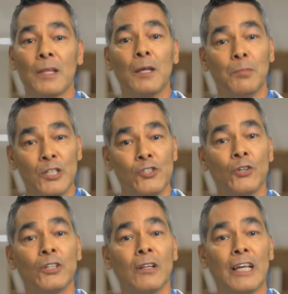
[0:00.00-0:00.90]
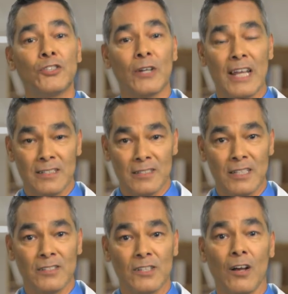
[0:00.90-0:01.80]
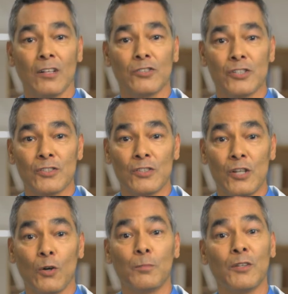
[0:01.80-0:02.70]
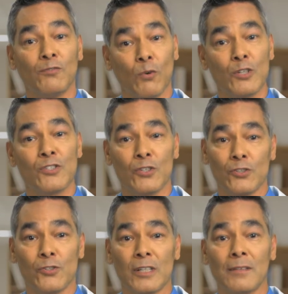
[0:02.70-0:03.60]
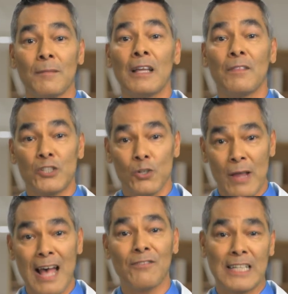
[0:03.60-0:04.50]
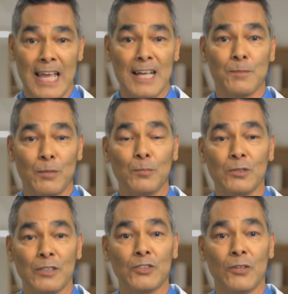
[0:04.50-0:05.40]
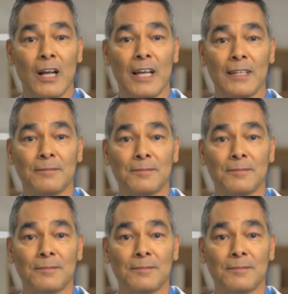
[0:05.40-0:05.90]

be sure to let your anesthesiologist know before surgery that you have a gas bubble in your eye.